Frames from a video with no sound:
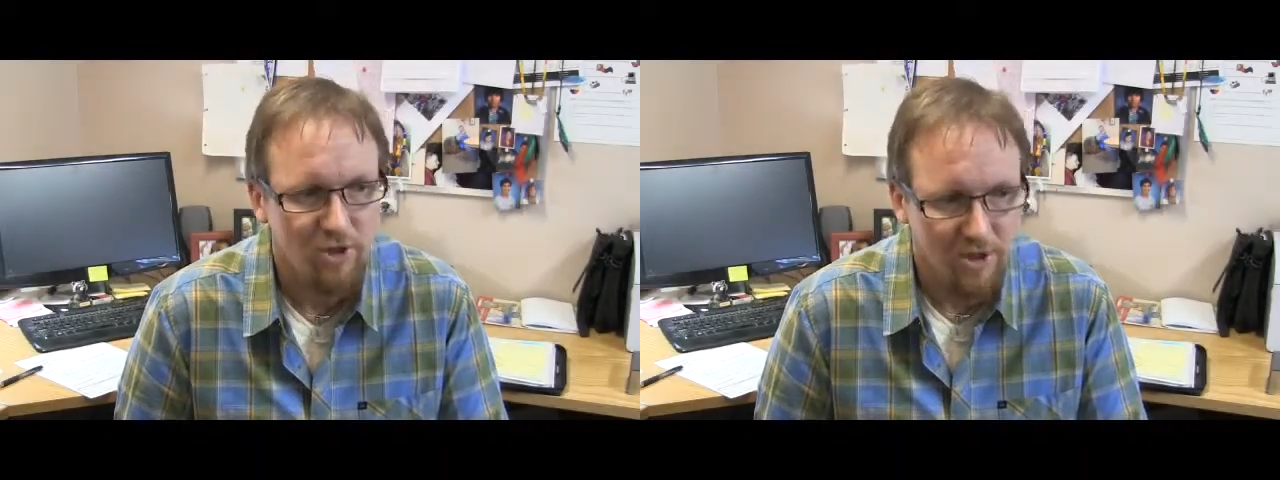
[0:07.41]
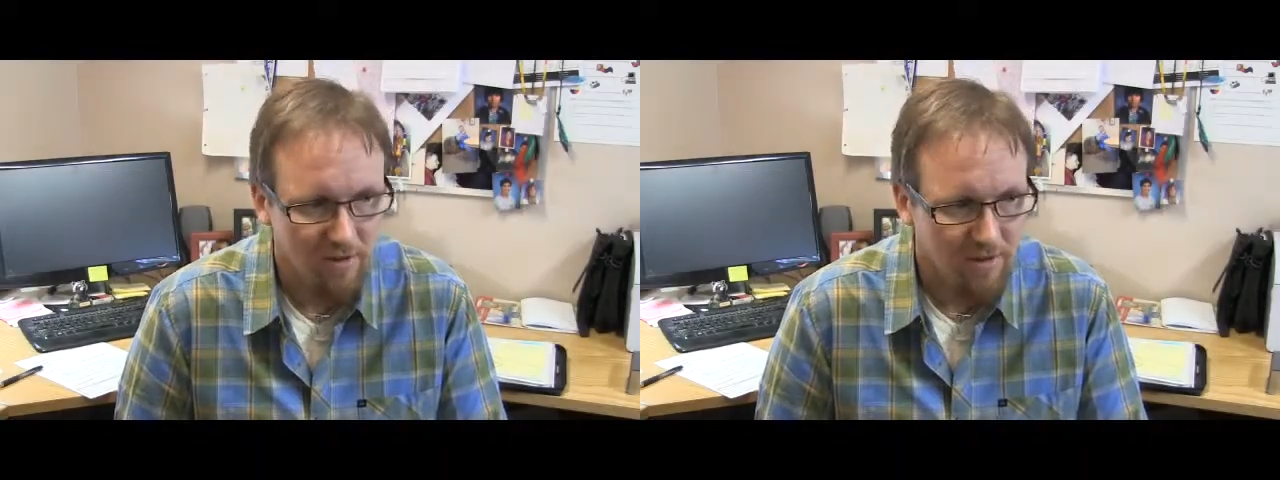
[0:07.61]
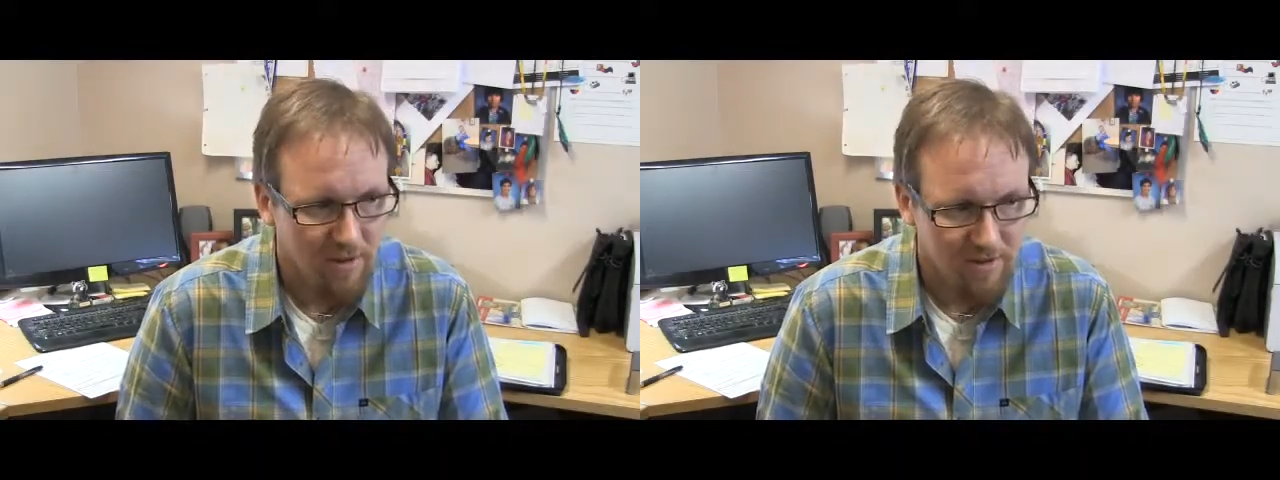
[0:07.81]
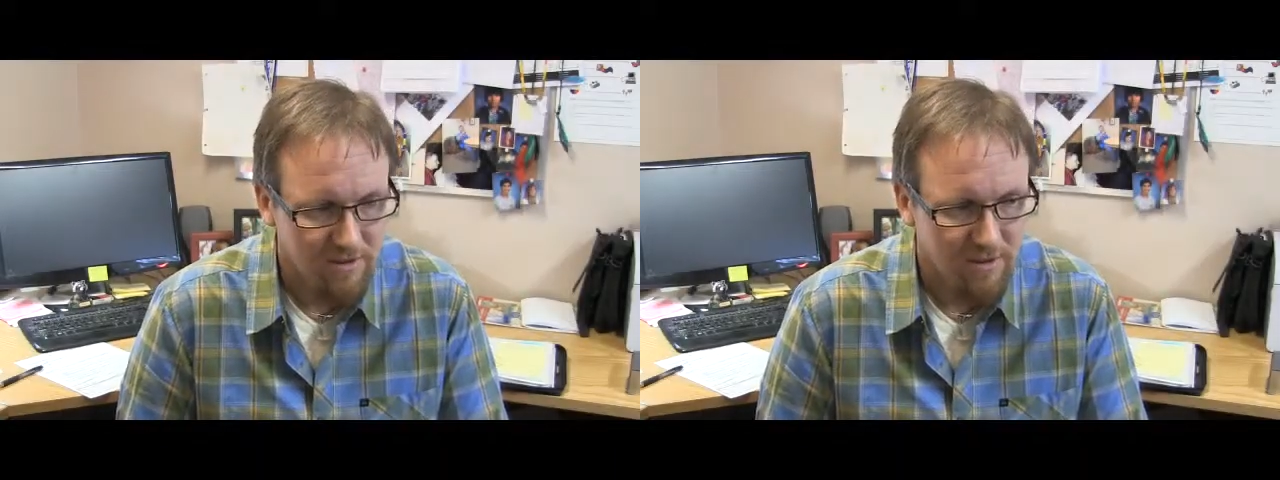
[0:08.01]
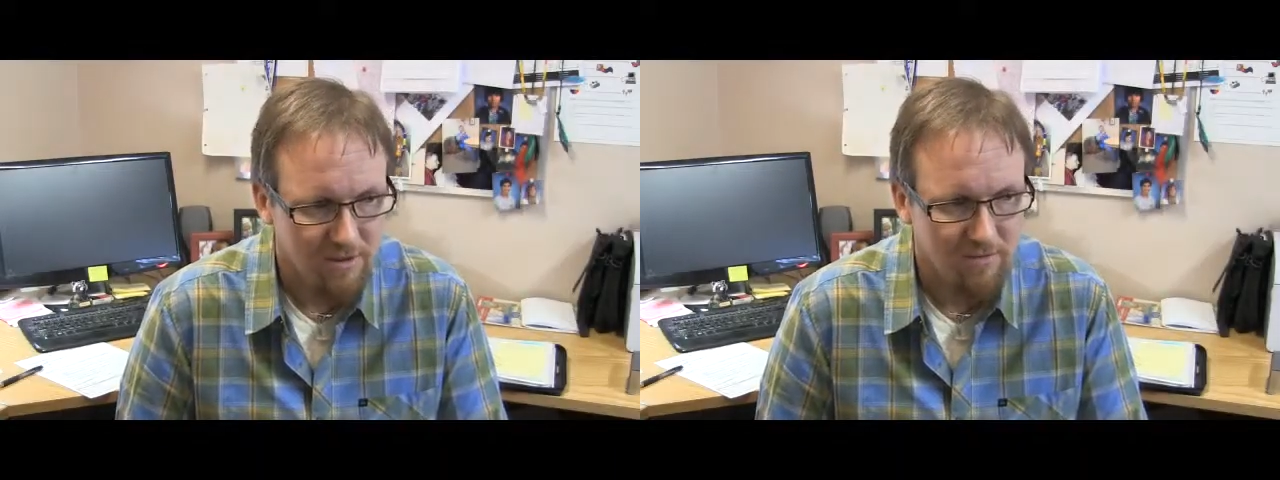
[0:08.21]
generic in the
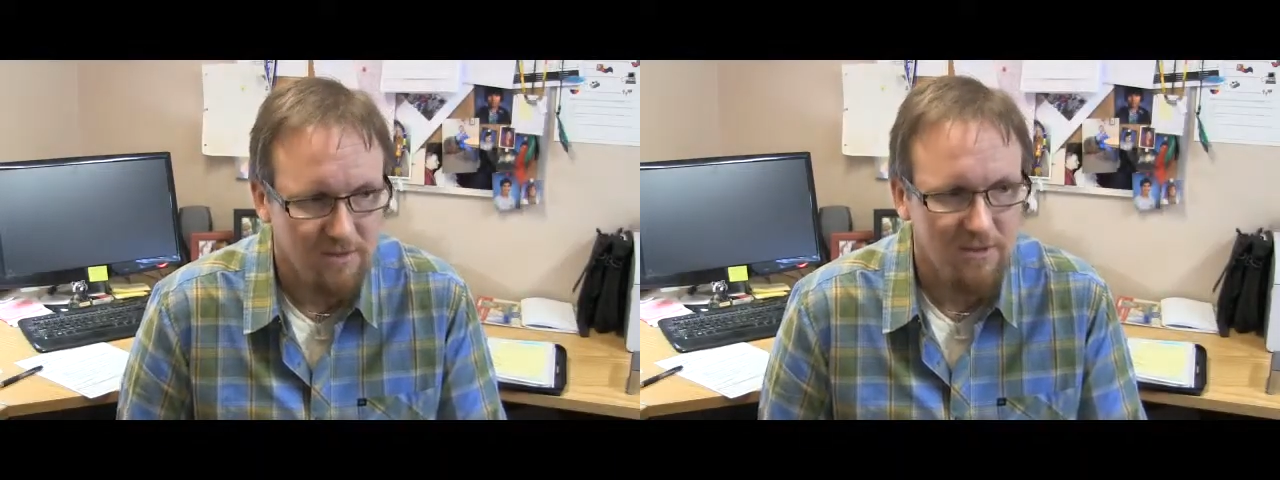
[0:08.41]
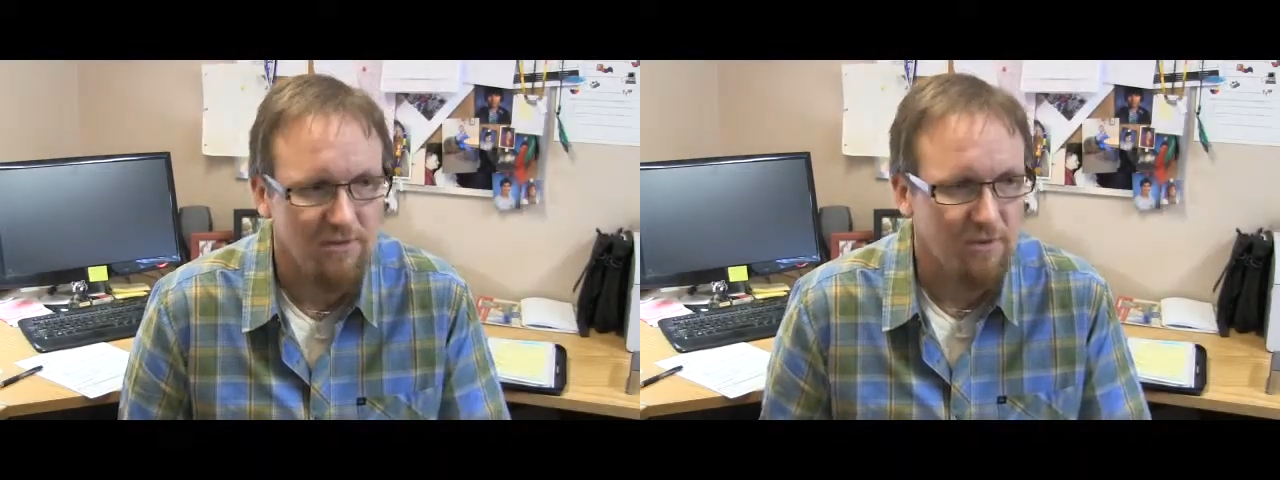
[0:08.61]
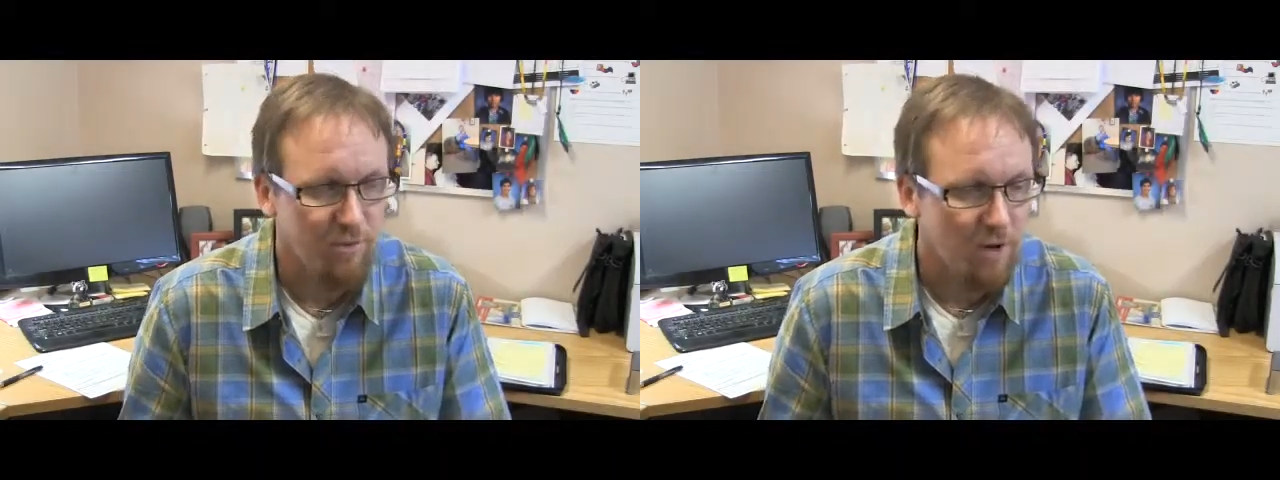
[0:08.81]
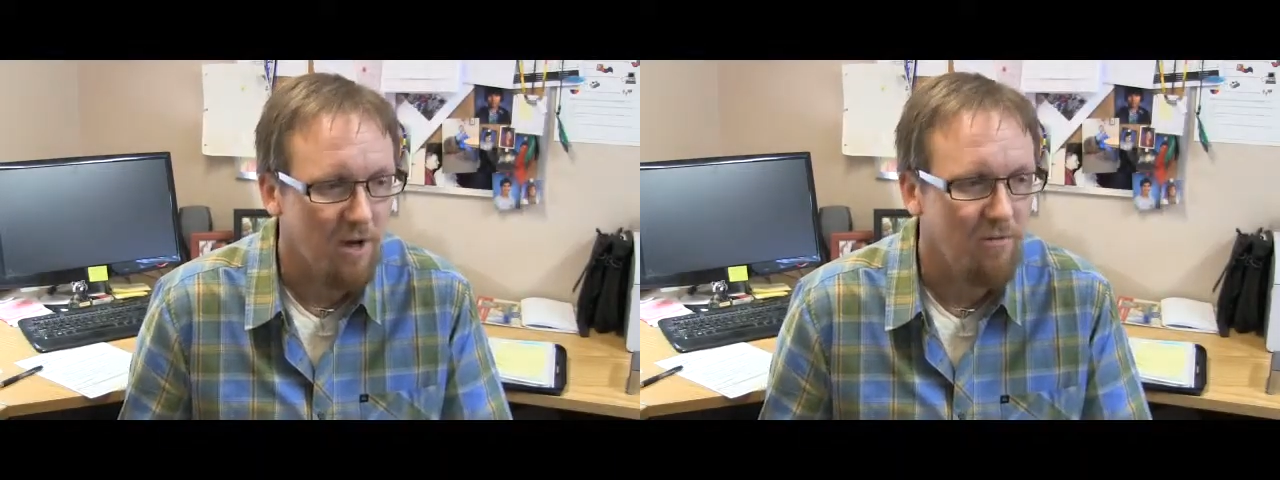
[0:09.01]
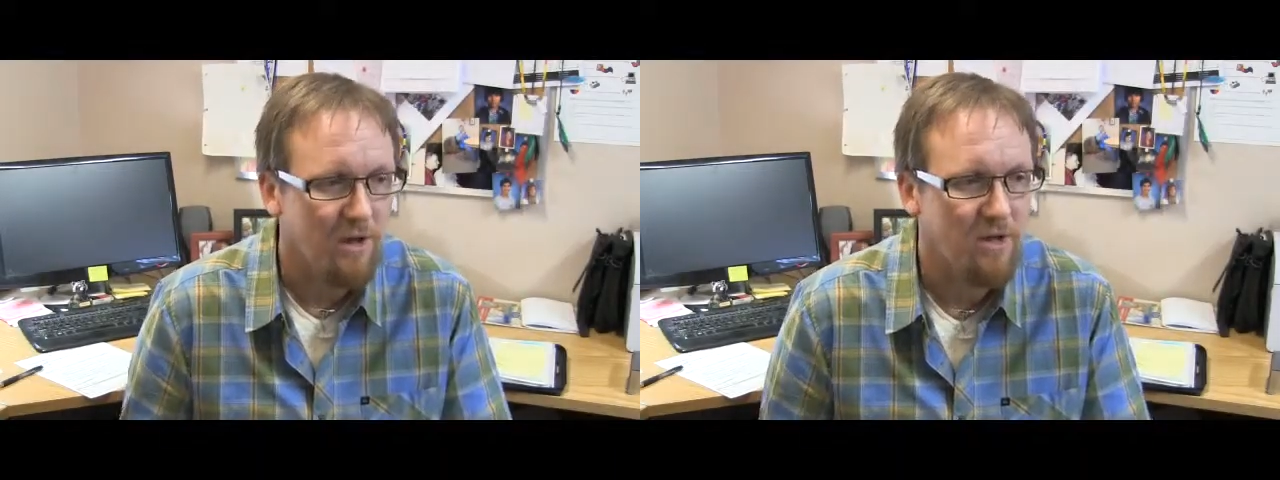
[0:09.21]
sense that we deal with a
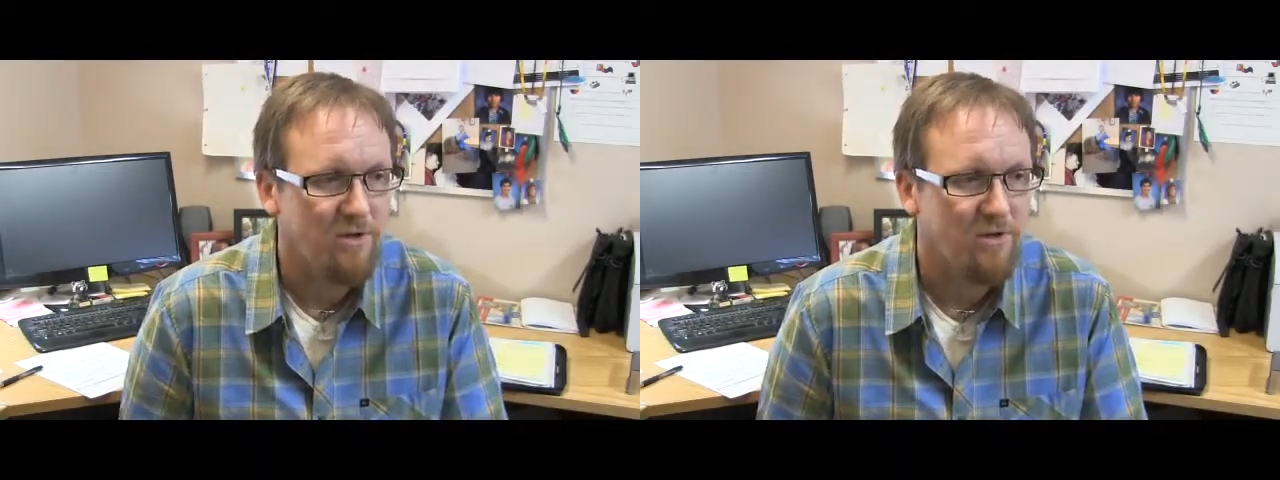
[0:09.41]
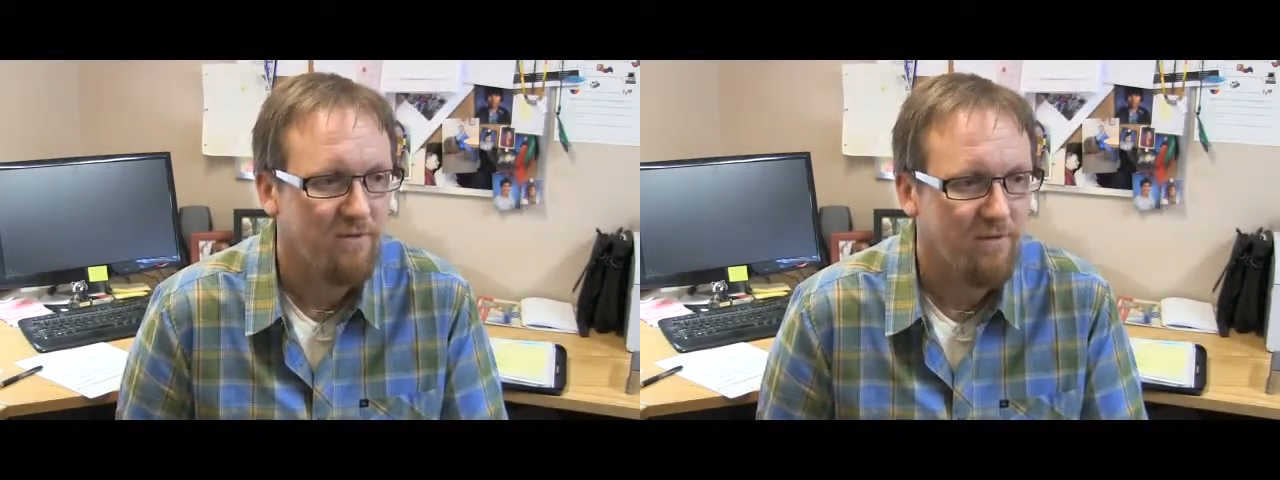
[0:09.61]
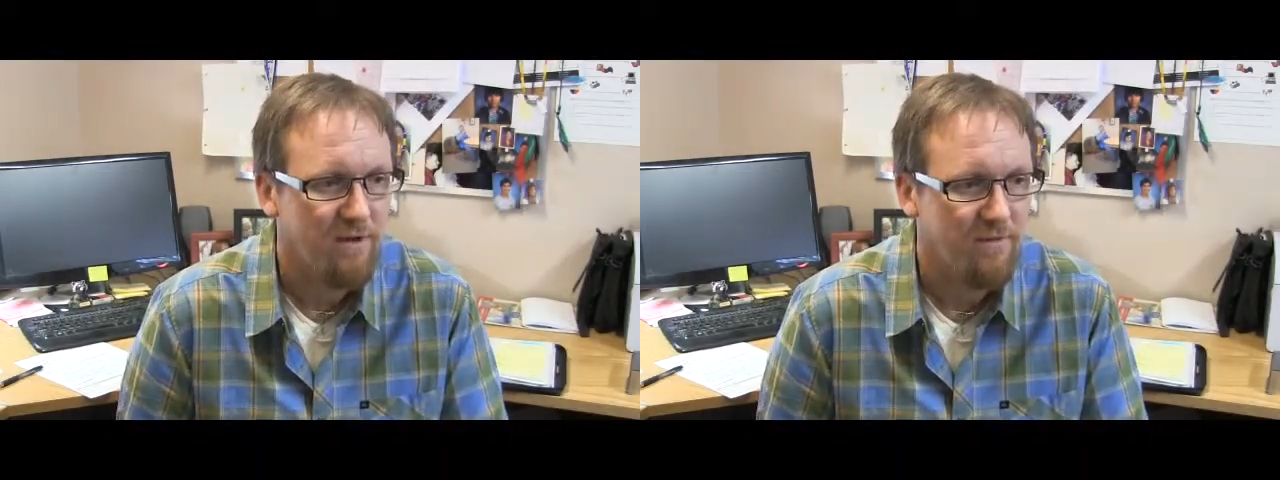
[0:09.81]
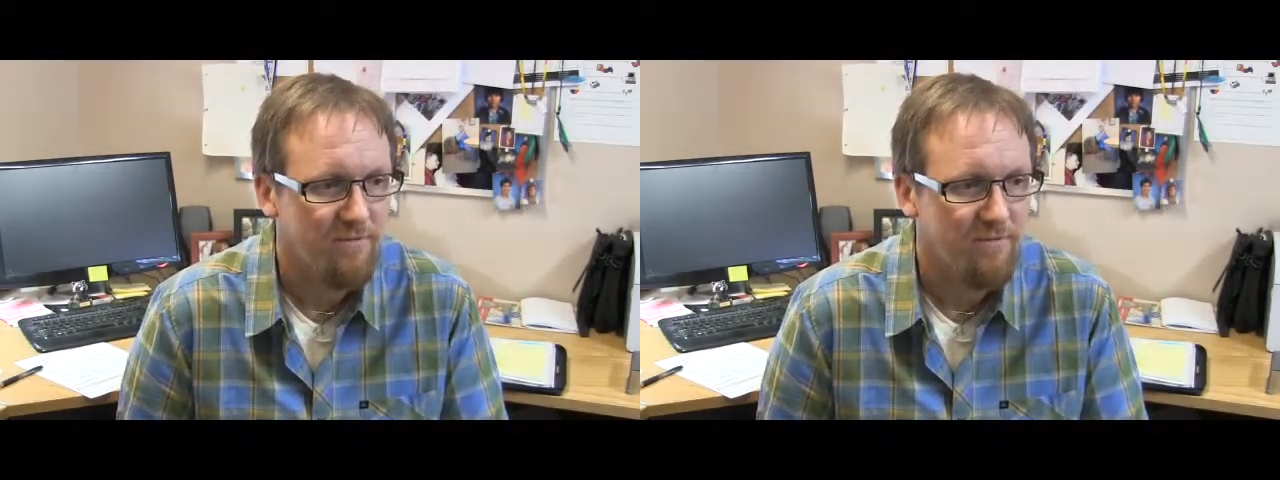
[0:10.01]
broad range of